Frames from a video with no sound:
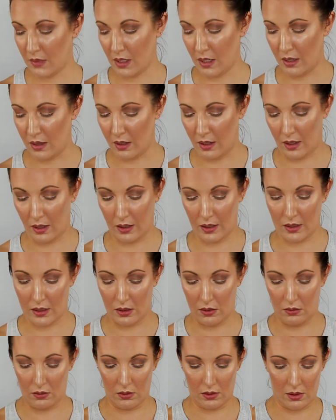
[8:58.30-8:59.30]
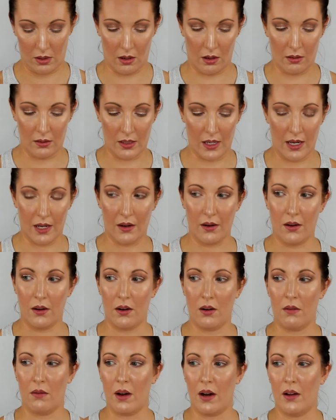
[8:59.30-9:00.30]
And then I like to use All
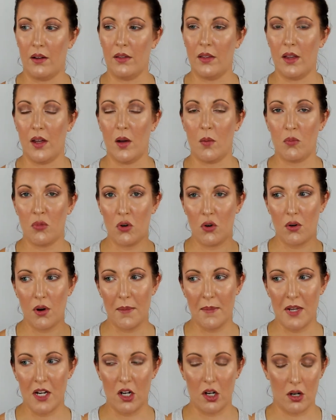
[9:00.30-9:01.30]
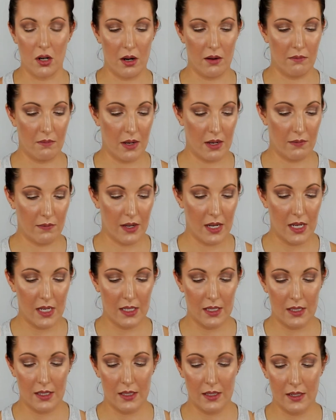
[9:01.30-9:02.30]
Nighter around the perimeter of my
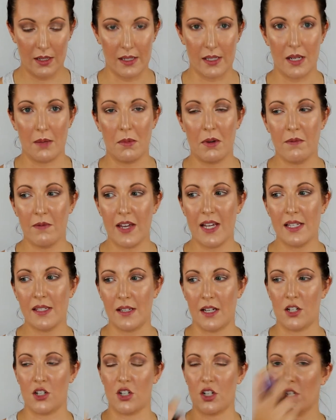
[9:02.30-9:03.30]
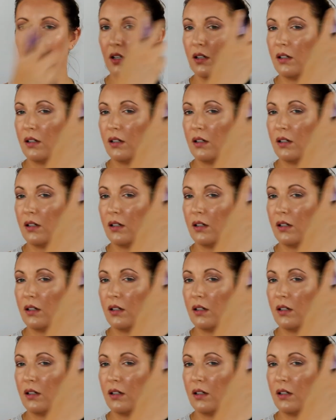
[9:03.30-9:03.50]
face. Because I'm a face center.